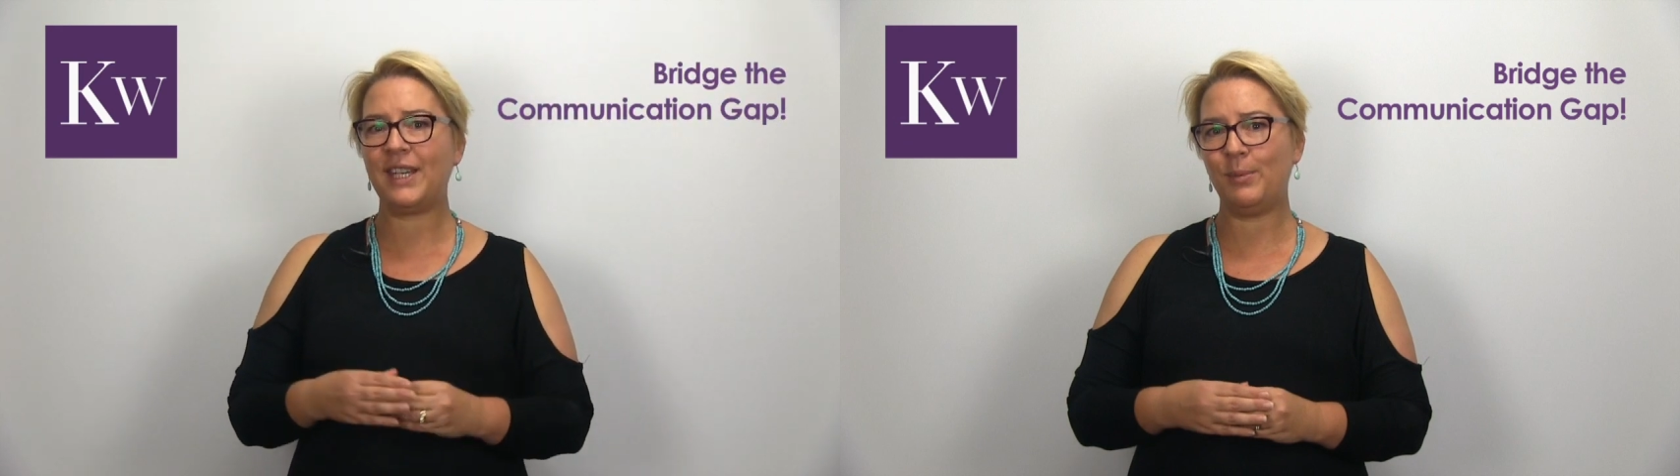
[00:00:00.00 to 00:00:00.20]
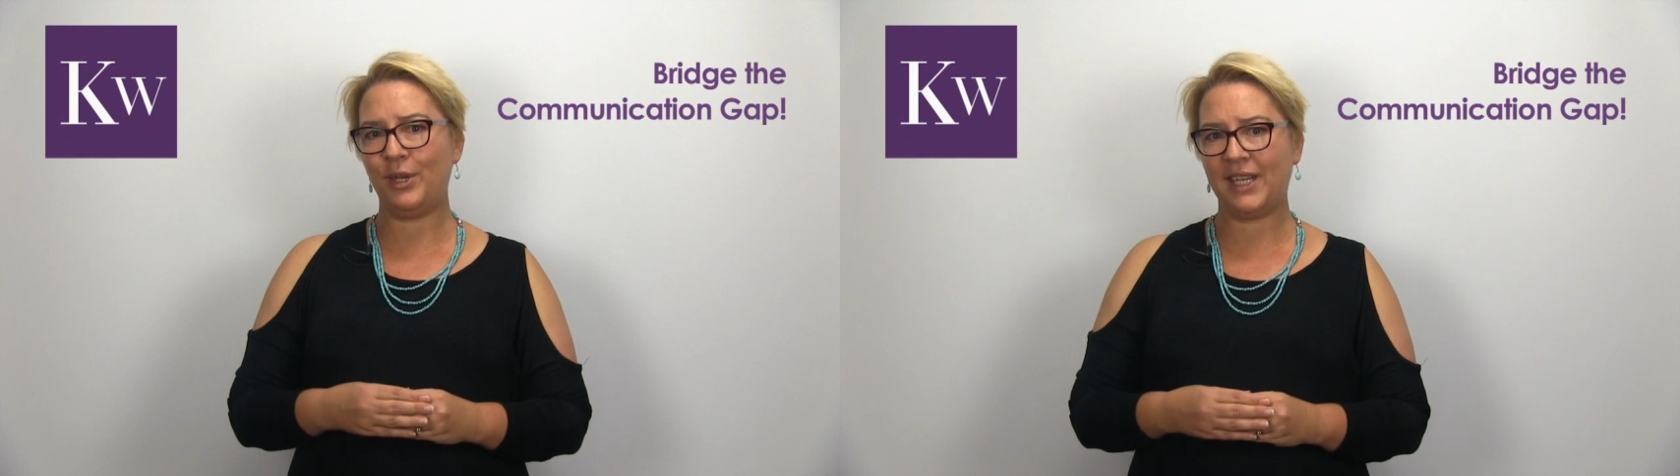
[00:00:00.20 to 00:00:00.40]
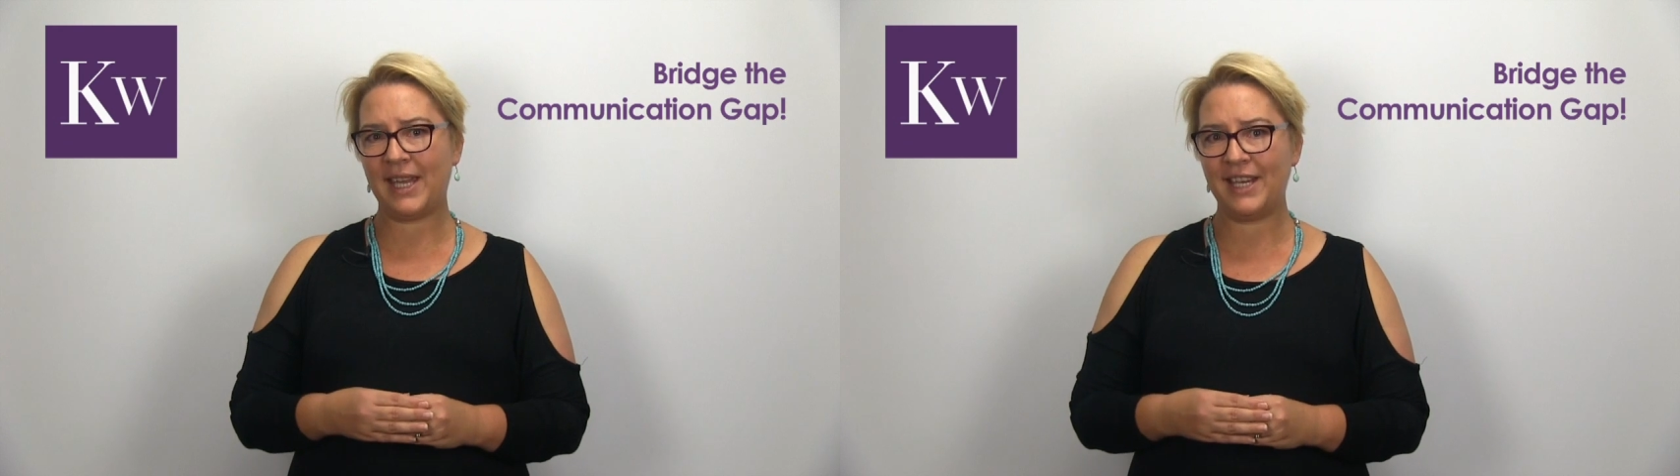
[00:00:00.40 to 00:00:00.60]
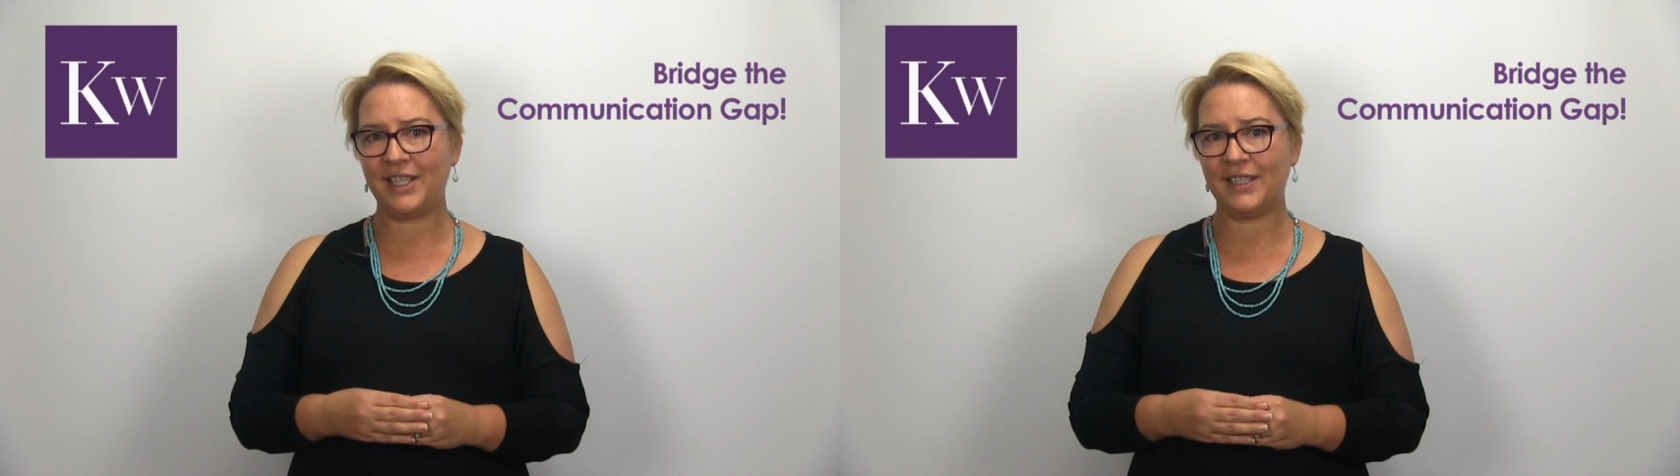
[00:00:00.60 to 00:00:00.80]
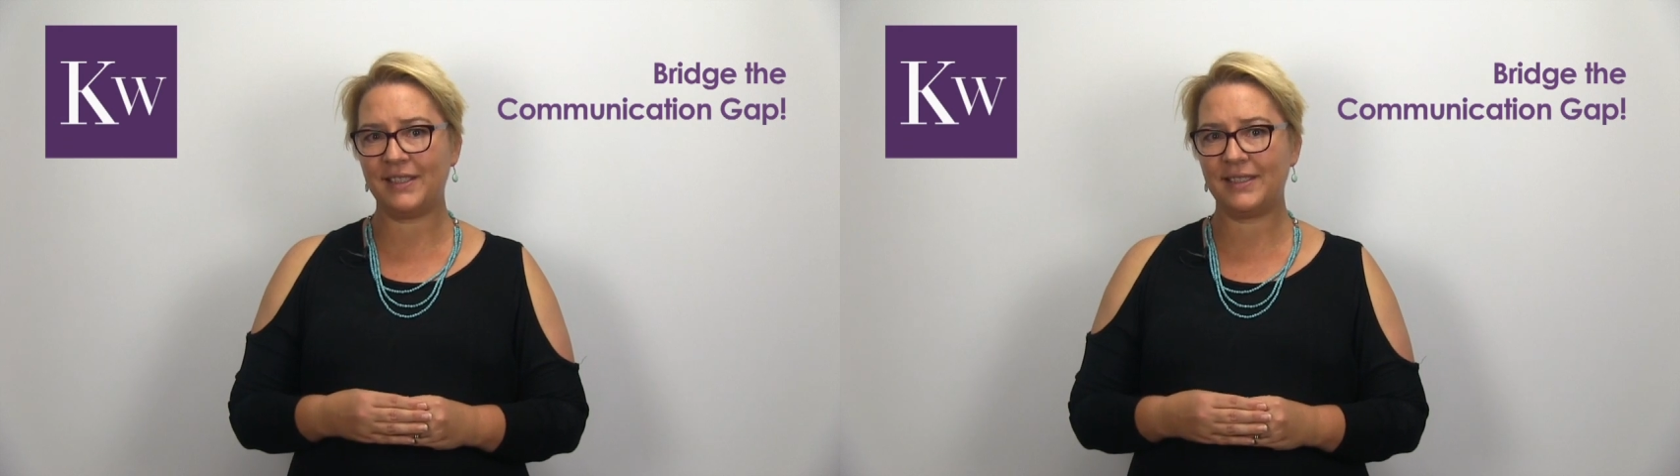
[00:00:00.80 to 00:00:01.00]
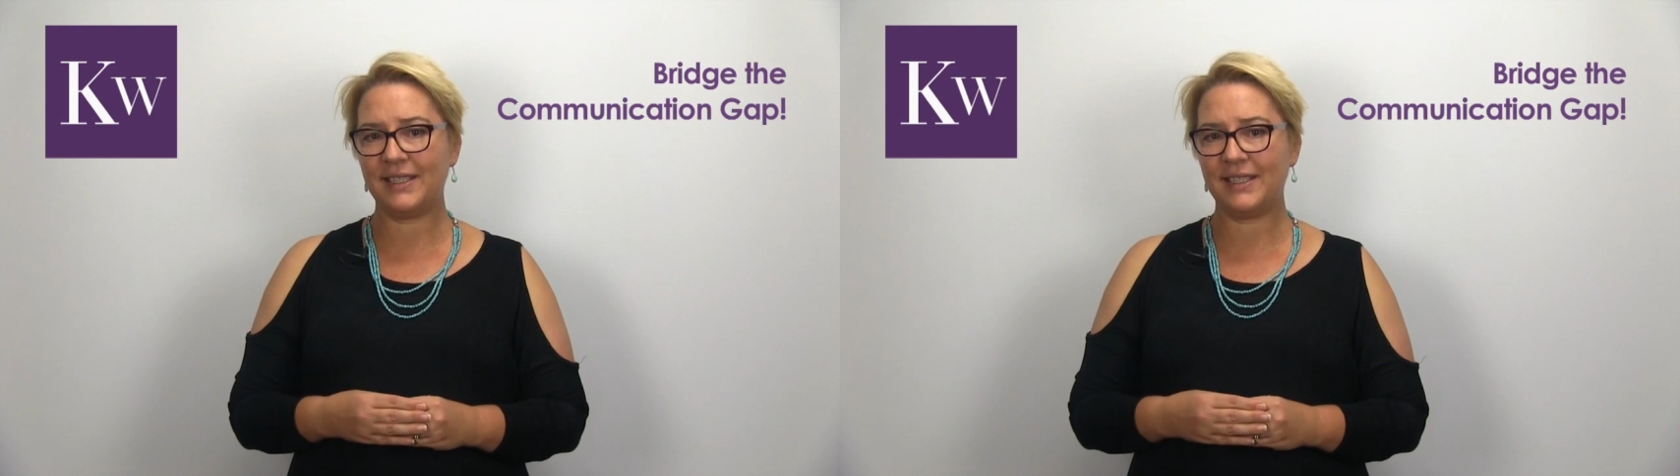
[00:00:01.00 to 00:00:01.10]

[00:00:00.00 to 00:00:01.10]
communication,